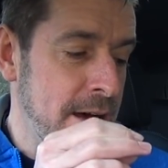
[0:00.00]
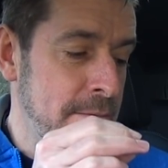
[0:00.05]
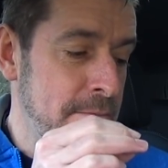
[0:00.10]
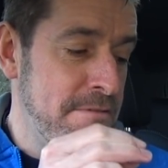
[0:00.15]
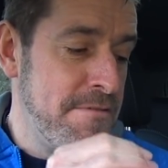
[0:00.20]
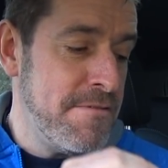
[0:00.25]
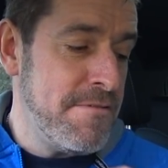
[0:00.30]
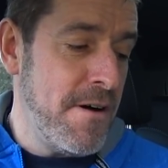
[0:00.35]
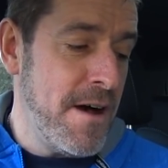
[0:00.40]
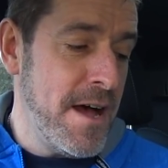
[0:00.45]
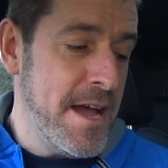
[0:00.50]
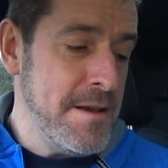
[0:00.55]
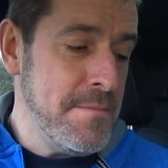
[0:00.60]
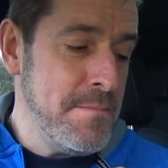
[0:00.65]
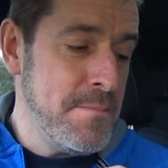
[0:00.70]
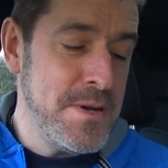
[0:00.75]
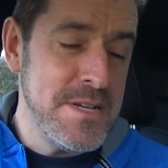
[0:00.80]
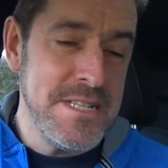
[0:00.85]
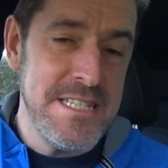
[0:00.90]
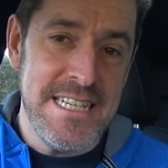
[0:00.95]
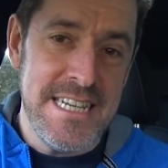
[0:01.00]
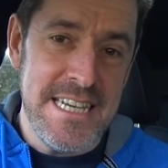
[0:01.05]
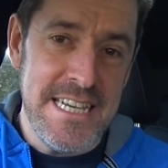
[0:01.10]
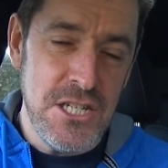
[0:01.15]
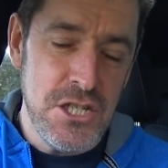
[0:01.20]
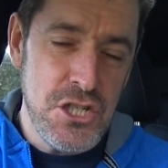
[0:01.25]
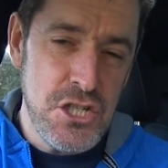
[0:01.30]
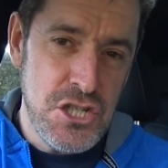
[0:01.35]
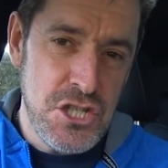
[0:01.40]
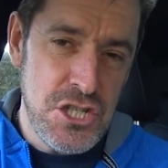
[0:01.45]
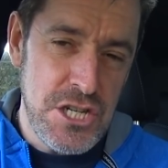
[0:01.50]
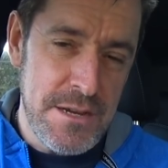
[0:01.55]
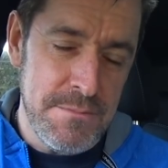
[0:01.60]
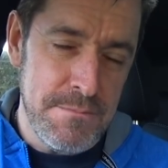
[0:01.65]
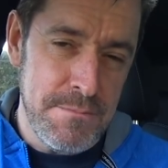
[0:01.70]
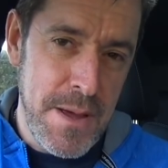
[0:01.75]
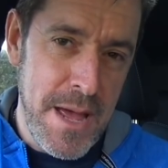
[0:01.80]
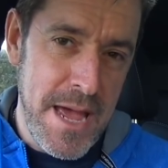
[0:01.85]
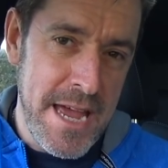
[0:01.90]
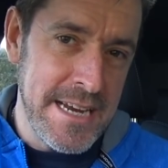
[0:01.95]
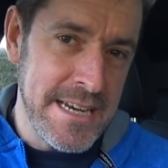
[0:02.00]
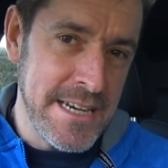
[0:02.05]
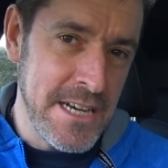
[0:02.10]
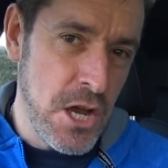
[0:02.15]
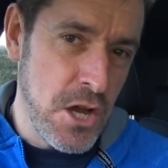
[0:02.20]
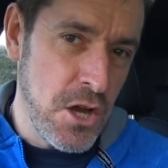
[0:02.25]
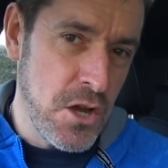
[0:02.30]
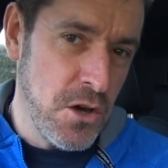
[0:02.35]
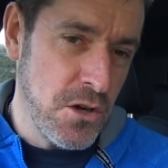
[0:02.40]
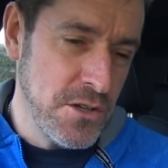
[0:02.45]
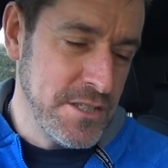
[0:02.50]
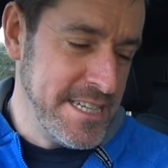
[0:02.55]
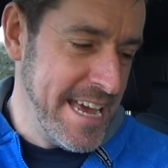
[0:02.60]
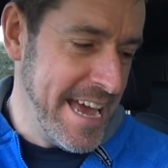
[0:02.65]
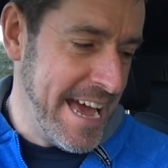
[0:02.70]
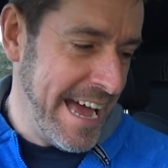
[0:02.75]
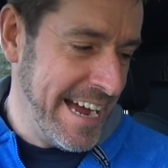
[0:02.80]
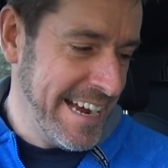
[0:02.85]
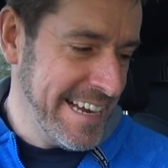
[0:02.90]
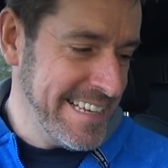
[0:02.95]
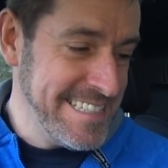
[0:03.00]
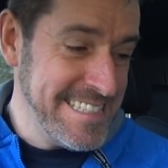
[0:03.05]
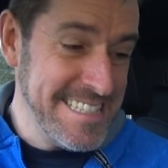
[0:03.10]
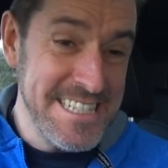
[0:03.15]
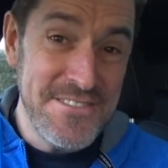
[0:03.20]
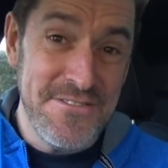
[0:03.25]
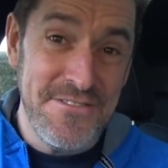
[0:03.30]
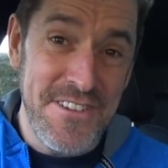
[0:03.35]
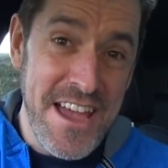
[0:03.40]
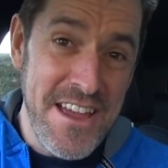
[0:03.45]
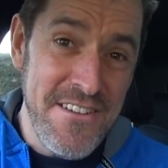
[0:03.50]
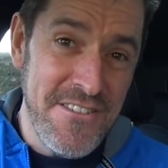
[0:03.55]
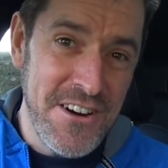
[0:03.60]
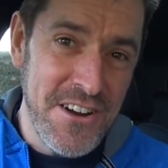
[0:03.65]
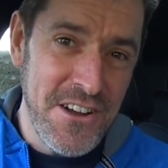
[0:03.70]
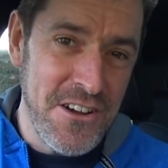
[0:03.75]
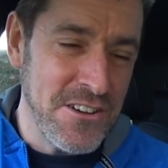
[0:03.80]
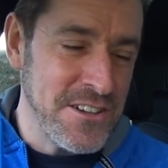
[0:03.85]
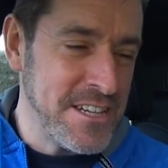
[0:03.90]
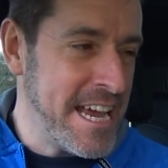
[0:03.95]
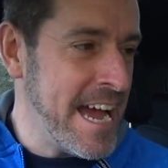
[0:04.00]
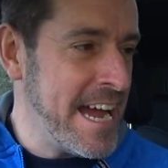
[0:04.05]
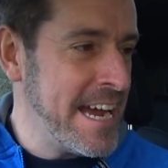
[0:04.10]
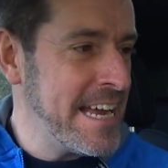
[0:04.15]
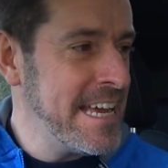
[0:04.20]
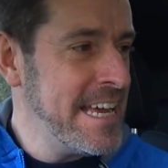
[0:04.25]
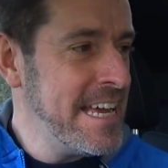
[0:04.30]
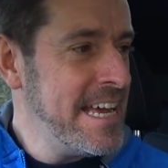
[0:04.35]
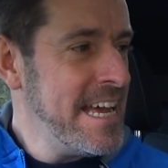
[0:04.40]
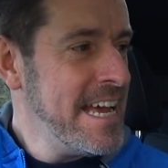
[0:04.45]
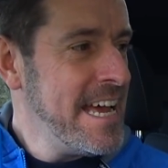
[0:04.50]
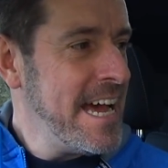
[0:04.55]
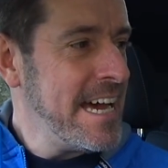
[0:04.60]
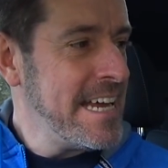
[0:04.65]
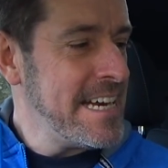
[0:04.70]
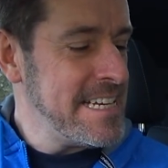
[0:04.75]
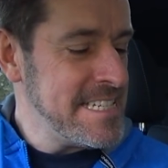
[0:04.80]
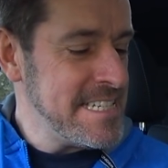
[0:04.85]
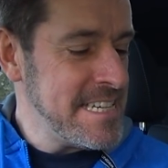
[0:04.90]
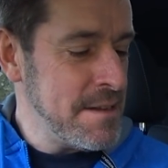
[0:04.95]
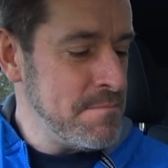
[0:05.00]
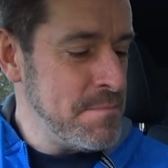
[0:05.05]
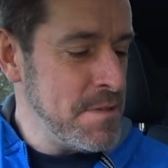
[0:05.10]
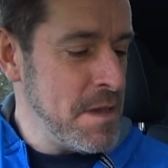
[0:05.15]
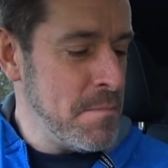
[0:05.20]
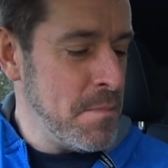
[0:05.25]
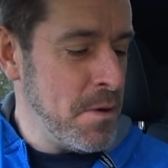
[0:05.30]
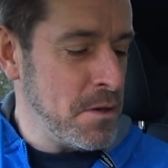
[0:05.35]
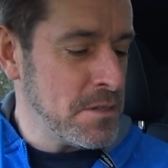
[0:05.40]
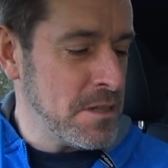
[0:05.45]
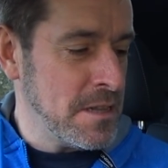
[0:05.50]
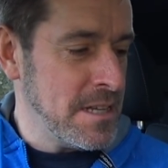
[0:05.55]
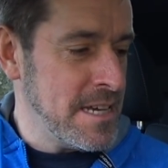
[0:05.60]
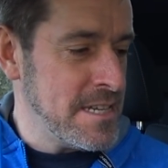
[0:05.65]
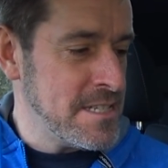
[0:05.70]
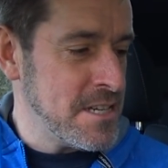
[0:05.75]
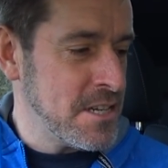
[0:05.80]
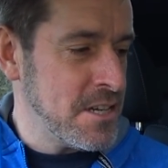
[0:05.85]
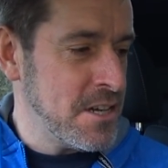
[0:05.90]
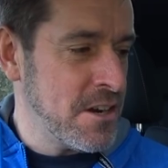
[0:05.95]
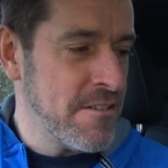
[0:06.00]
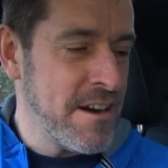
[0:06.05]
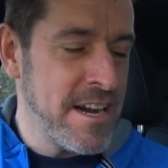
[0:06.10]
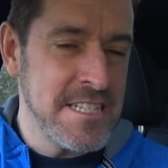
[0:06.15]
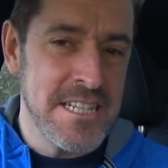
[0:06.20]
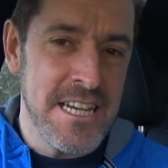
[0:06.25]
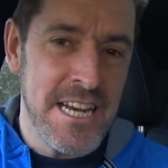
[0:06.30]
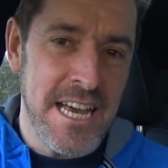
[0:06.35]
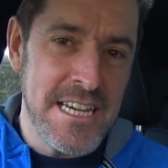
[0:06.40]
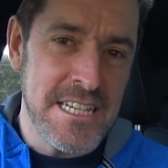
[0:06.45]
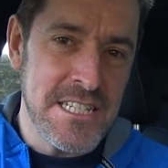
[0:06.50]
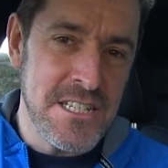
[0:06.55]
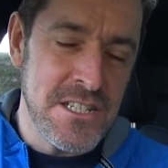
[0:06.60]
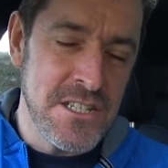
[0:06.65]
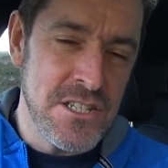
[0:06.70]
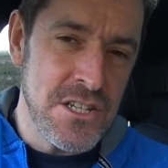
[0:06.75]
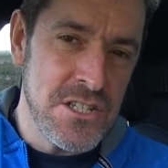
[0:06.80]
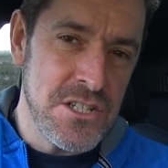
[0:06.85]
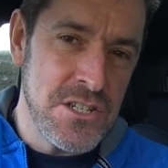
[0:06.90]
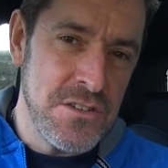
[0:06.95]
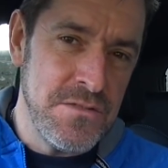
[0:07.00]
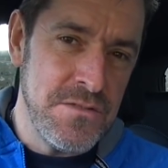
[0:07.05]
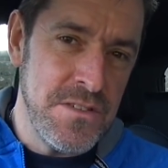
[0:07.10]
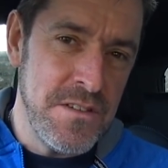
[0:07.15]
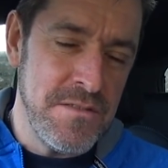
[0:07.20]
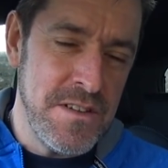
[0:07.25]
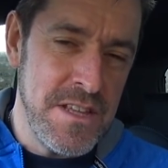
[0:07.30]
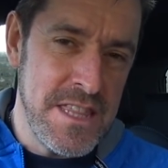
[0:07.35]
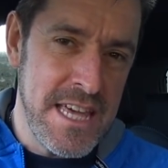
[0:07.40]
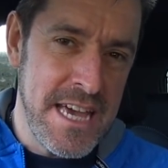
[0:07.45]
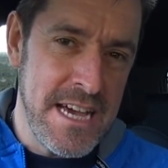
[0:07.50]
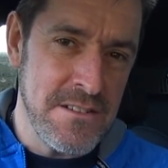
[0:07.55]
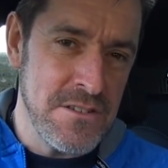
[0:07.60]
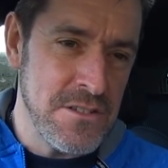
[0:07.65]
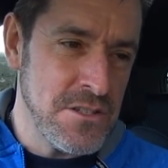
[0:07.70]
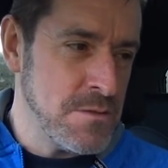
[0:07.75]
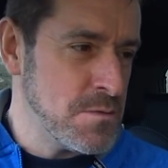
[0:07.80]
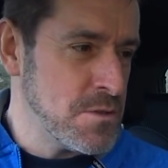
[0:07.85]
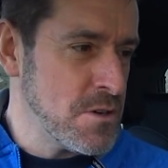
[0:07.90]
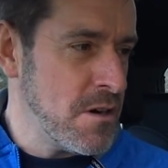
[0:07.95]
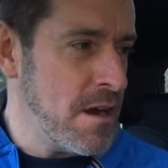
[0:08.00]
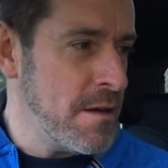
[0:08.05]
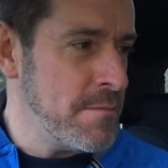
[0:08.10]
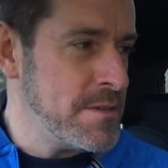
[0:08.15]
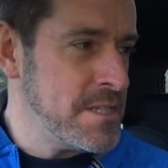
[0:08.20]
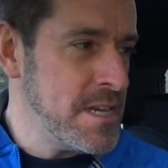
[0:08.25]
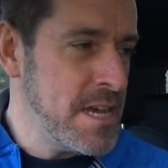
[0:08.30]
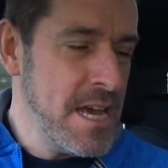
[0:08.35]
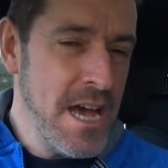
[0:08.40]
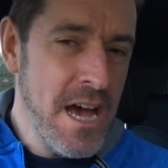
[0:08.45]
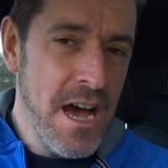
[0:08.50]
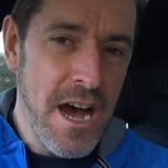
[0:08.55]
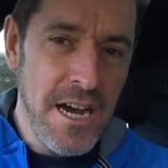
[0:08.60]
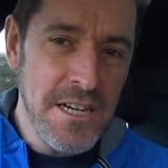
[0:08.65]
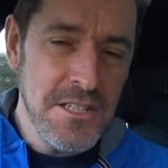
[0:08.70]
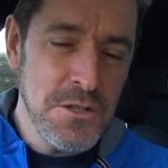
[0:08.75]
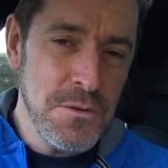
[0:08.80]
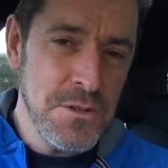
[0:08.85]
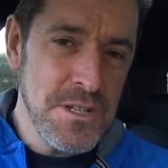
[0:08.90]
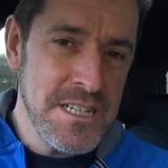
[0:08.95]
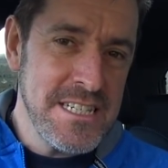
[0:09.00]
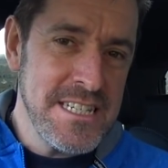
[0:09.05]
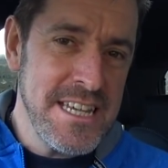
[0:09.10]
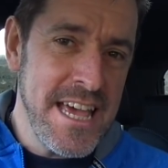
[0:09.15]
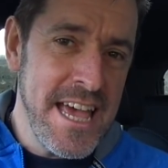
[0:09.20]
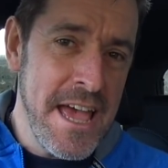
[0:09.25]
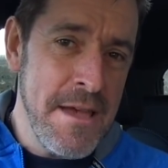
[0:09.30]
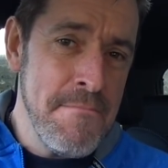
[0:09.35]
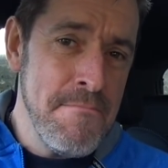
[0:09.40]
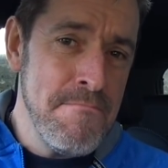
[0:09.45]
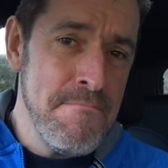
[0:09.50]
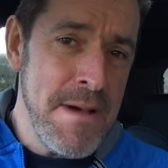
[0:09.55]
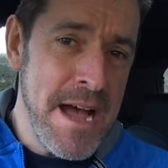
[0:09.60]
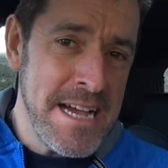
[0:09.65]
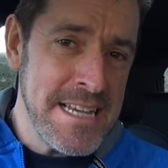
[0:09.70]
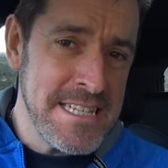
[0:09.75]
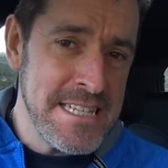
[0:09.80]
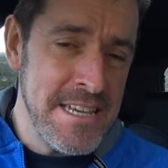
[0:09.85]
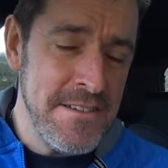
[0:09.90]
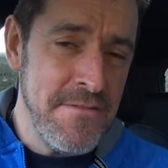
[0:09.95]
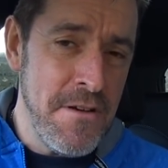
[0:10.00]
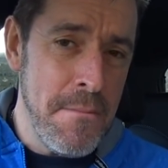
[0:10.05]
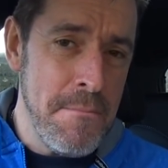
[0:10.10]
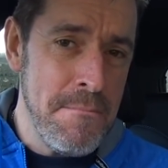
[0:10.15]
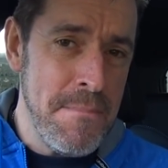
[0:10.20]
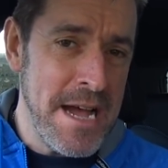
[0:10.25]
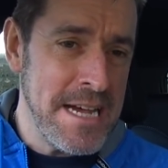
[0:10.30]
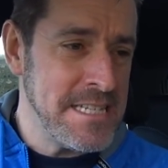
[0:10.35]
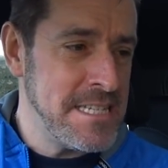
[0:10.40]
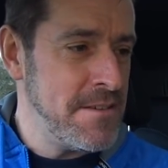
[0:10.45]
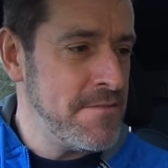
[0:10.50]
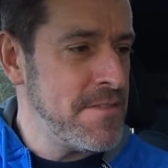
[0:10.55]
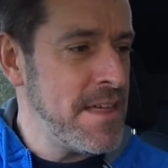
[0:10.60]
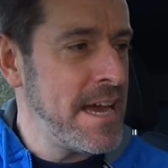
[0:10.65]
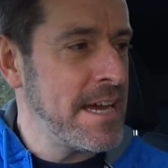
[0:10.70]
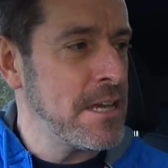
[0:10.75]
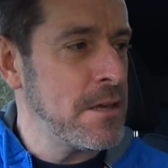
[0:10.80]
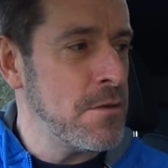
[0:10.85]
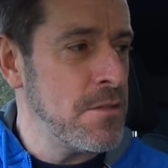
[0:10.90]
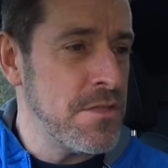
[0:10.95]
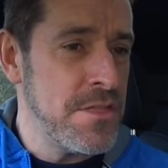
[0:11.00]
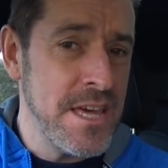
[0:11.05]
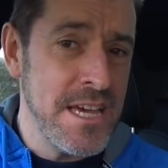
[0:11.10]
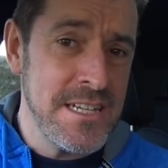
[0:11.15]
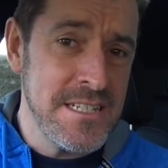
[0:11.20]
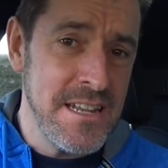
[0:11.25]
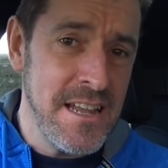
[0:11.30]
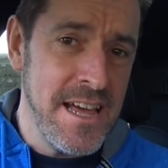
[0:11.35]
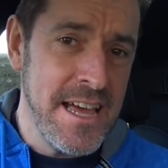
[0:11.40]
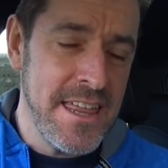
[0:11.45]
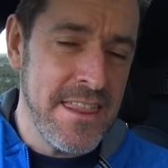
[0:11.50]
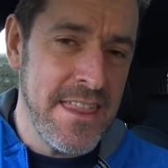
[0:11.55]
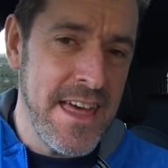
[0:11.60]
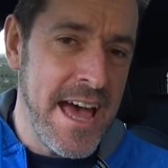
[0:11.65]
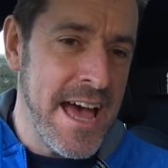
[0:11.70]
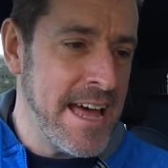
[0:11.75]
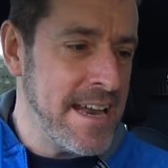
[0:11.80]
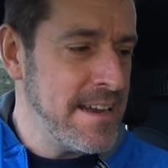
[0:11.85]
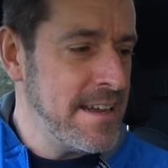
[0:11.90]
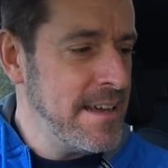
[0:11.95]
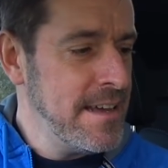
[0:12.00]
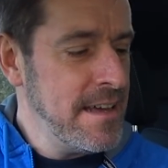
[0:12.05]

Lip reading: fine petit champagne cognac. It's his favourite cognac, and he sent me a bottle as a congratulations to 50,000 subscribers. I just wanted to say a massive, massive thank you. Things like that,